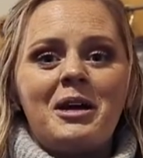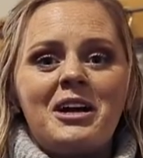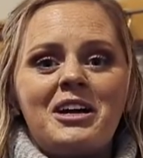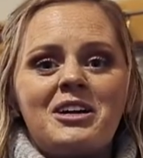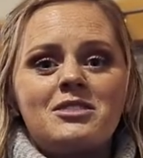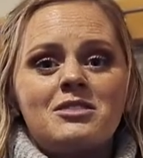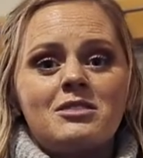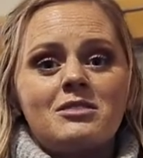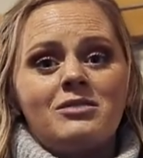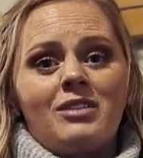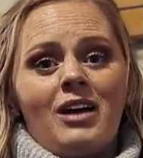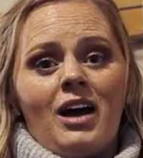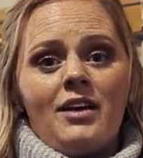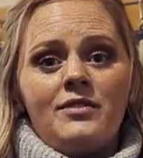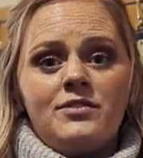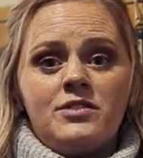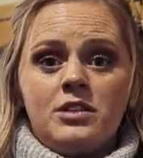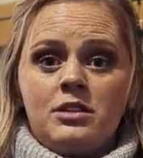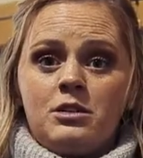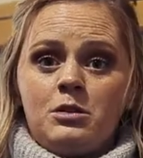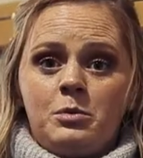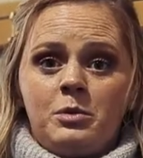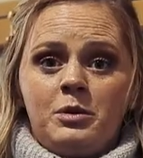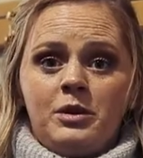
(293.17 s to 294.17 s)
mares arrive
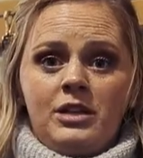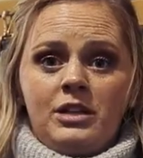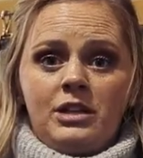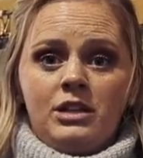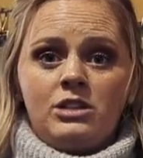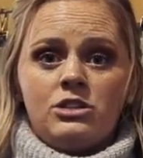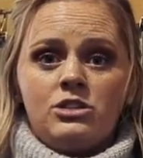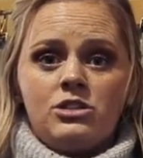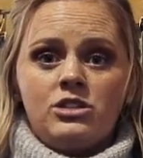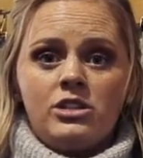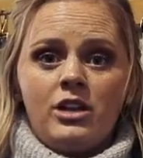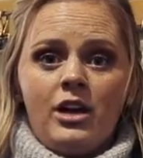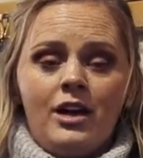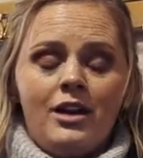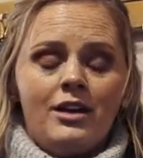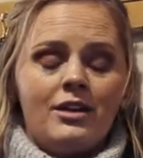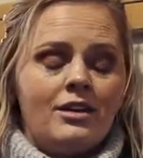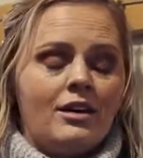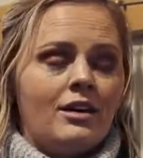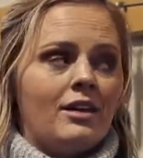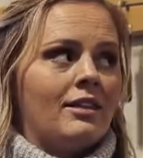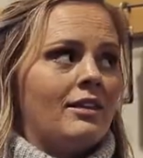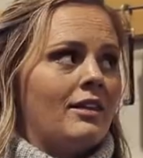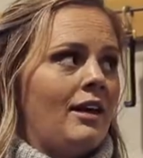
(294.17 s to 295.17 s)
to the breeding
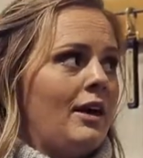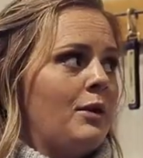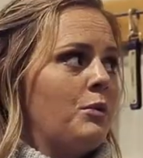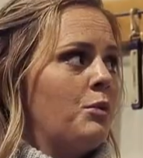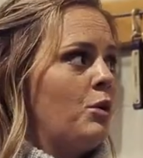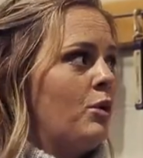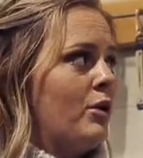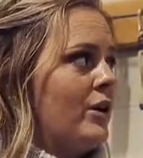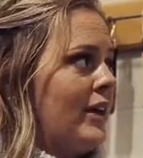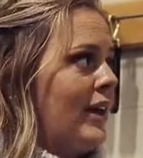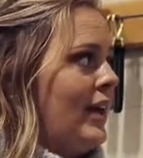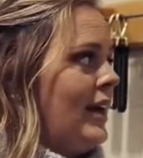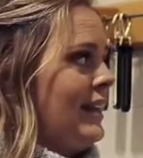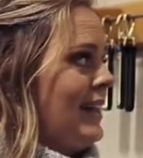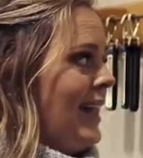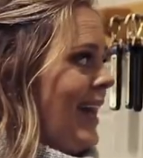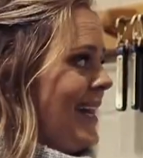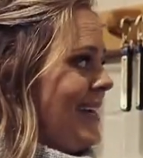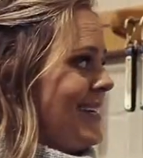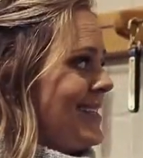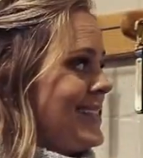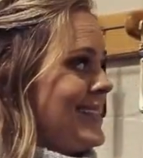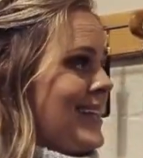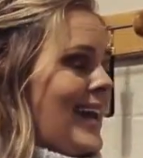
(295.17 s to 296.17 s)
shed, they will get
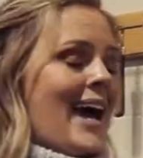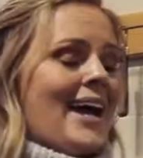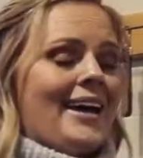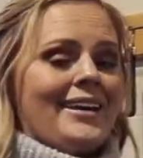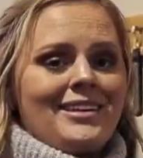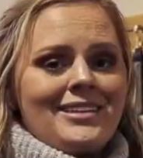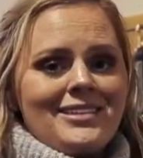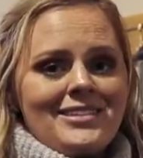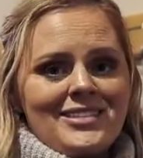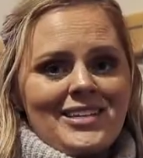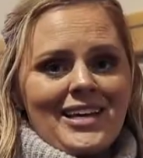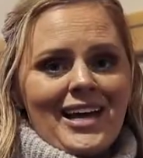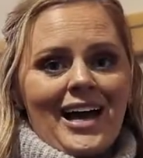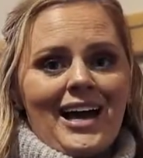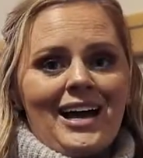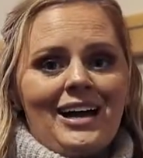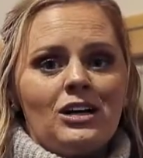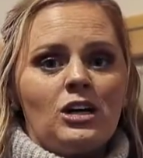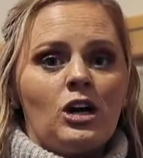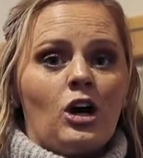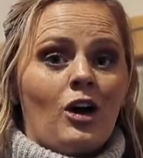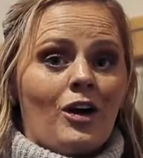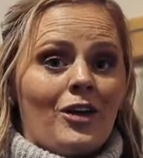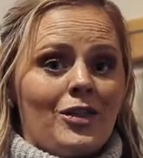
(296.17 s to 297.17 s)
a stallion tag
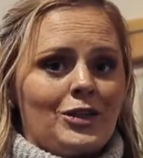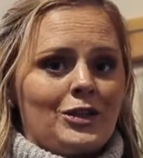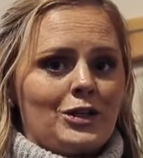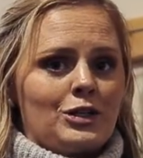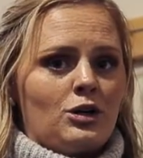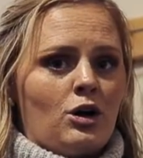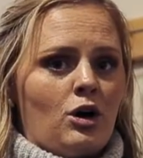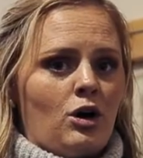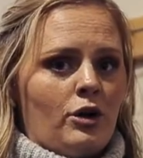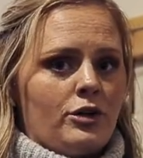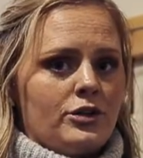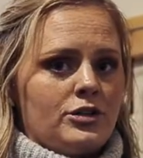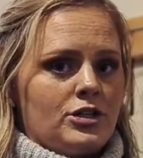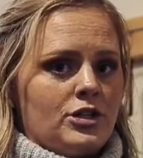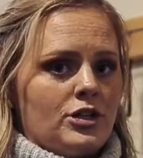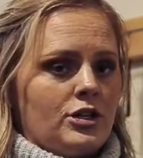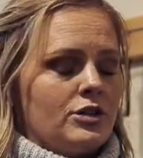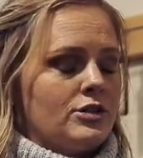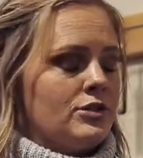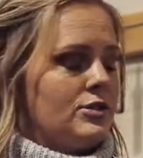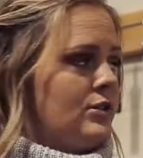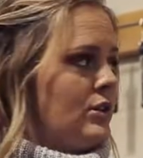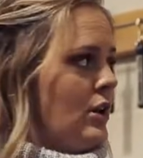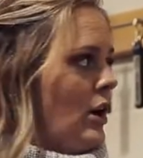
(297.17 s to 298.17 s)
on their
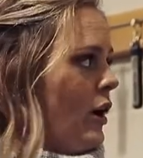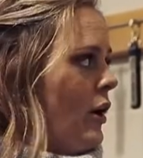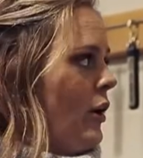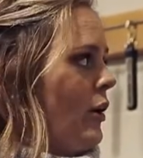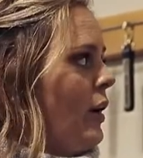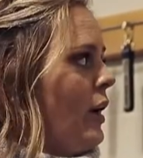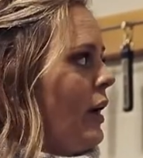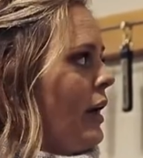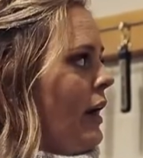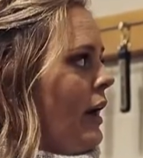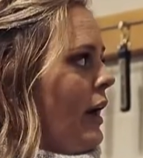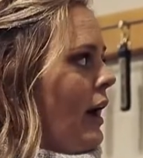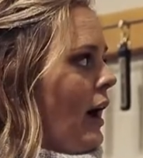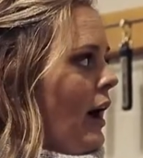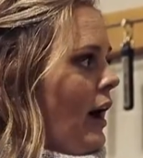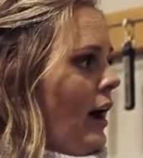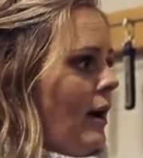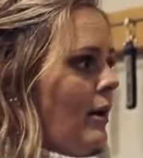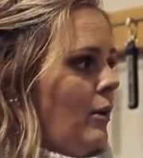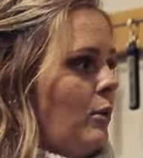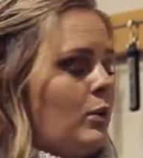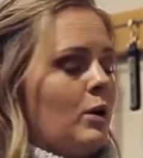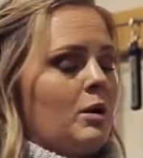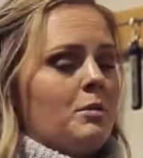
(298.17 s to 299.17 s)
halter. So
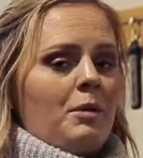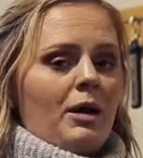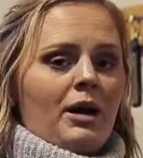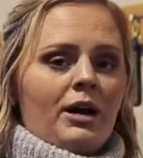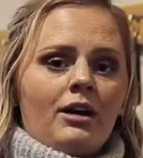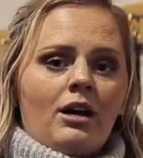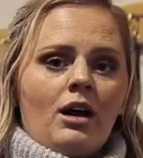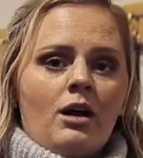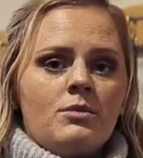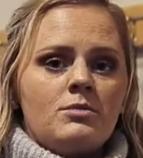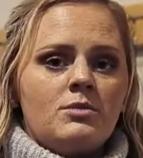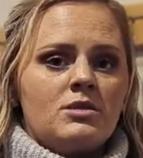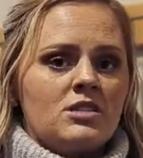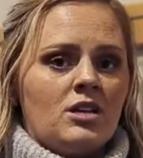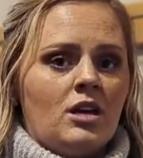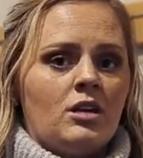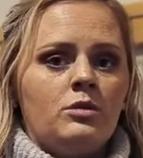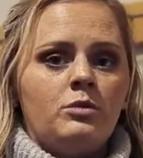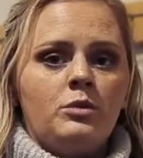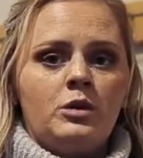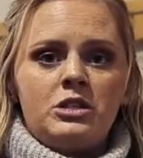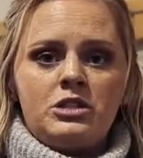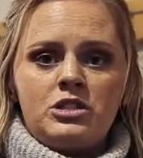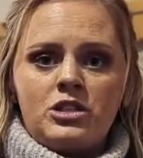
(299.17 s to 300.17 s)
uh, when a mare comes
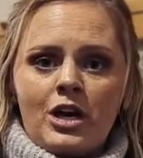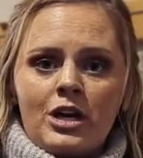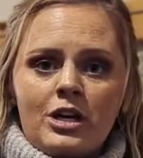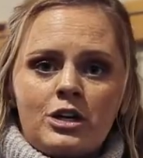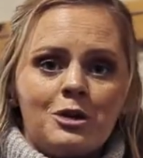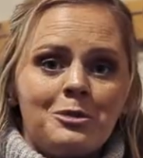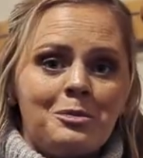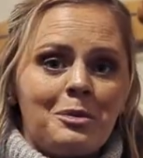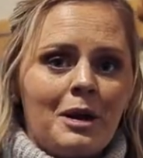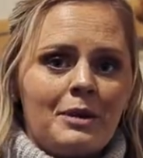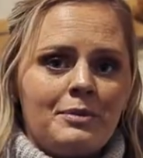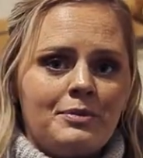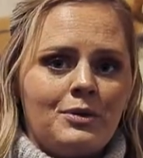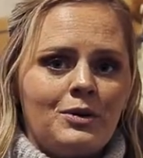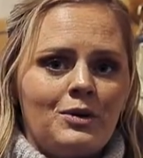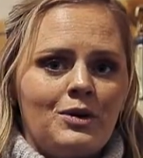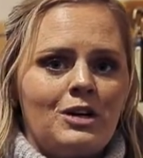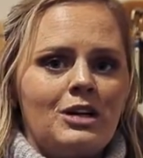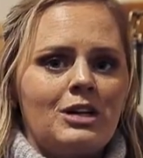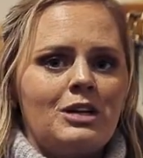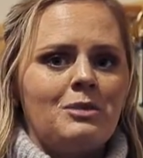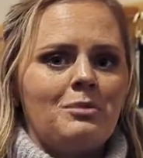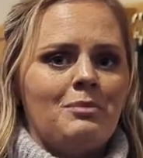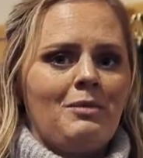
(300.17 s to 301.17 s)
in, we check her
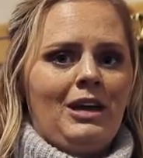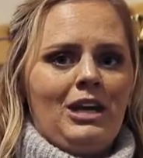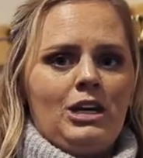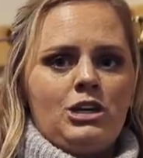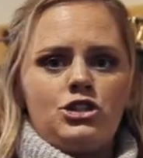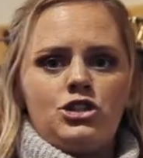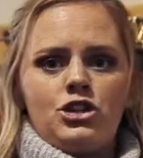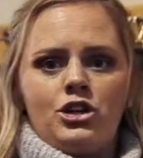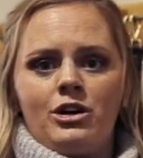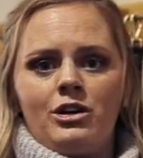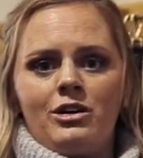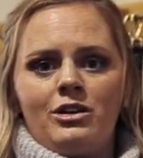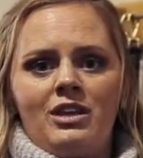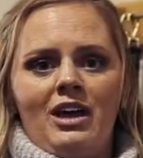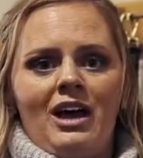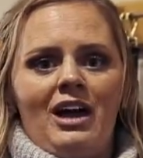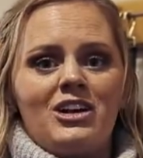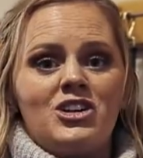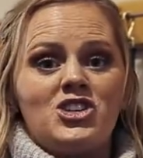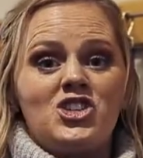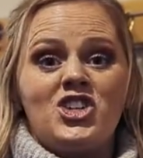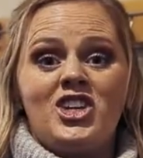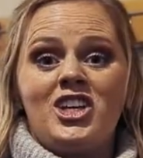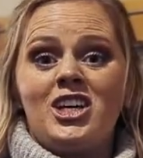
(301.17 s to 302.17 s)
paperwork, make sure
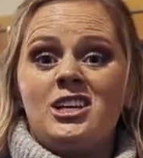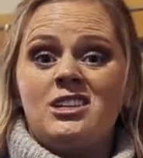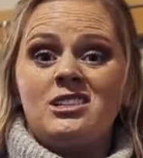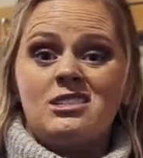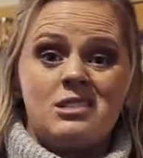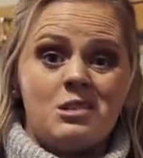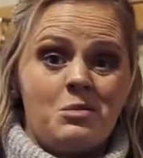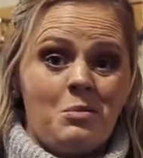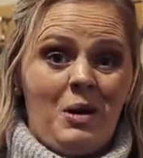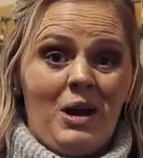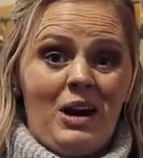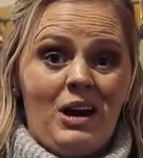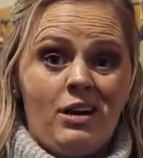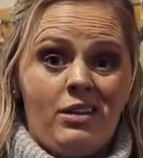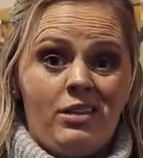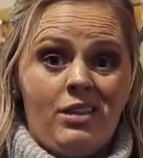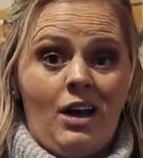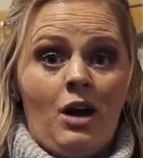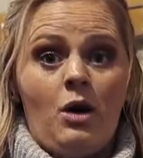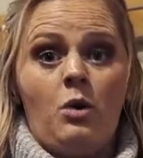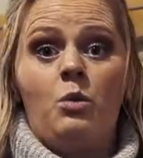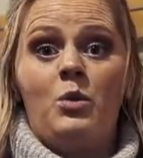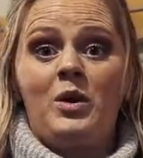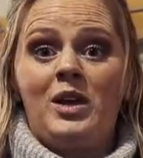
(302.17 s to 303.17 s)
that she is the mare
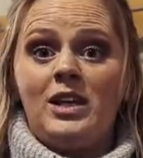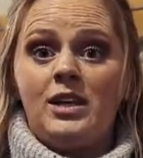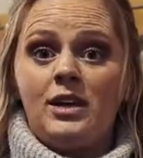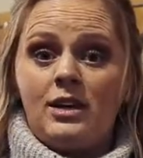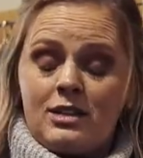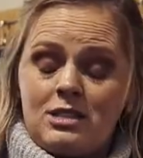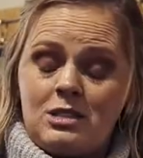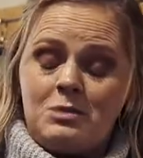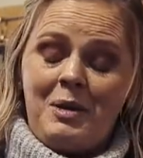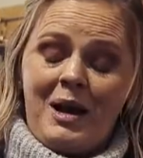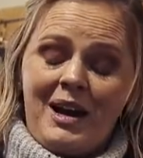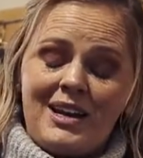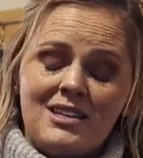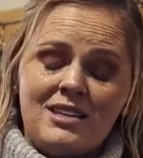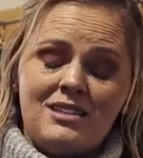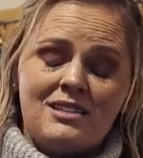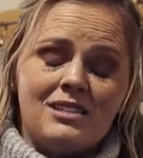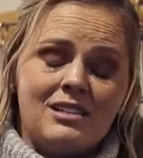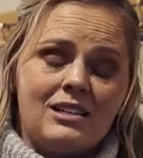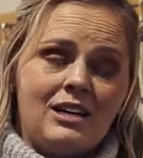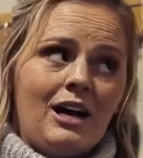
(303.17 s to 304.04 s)
that we expected to